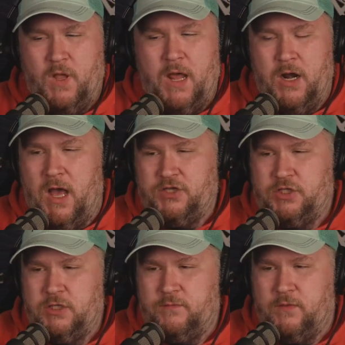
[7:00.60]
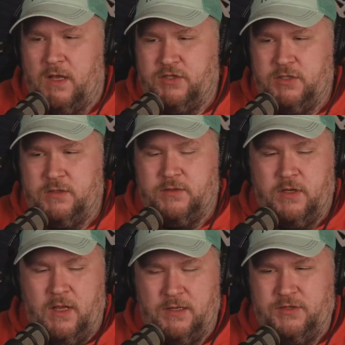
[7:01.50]
don't know. I should have. I should have.
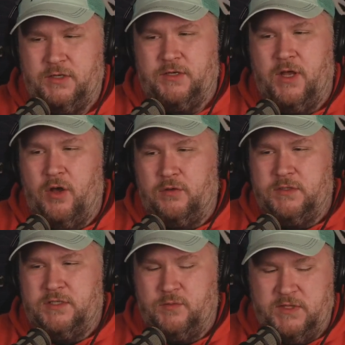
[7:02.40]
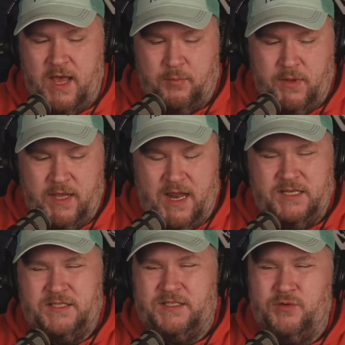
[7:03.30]
I should have known this is what they had planned. I
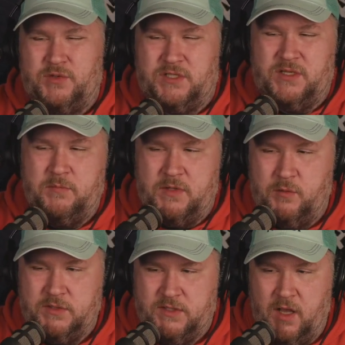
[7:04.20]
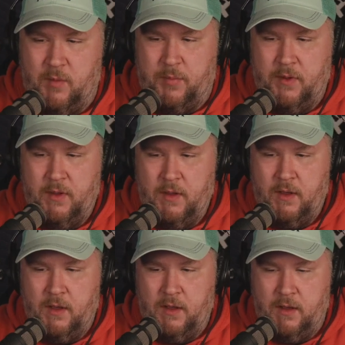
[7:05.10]
just knew something was up.
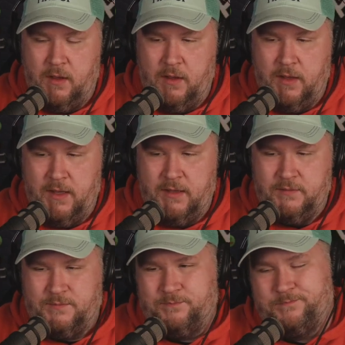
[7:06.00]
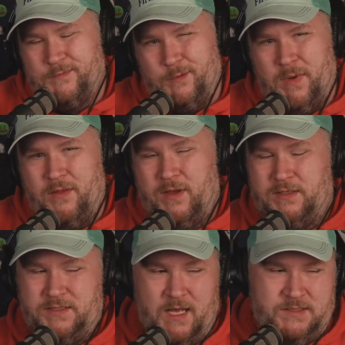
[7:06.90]
Uh, and by the way,
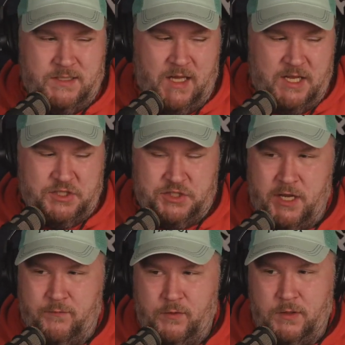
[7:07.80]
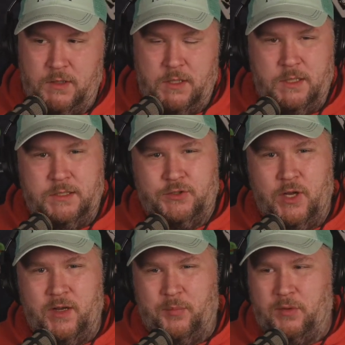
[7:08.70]
shout out to Elijah Schaffer
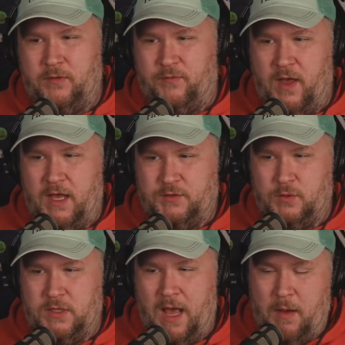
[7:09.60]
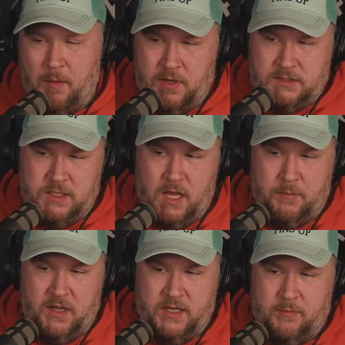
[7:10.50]
trying to pull a fast one. I, am going to talk
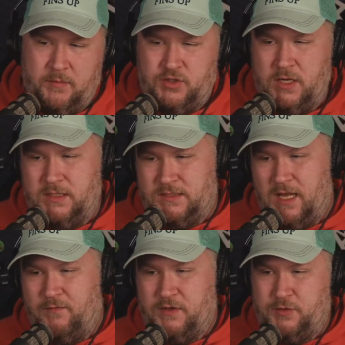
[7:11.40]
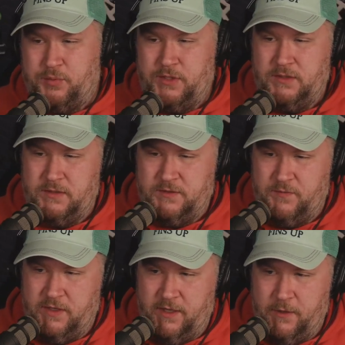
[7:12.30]
about him. I'm trying to decide if I should put it in this
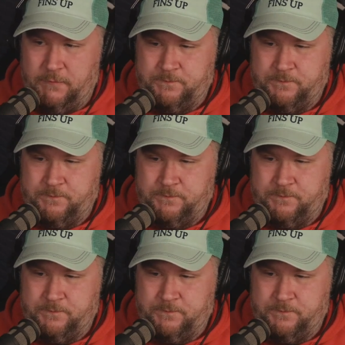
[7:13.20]
video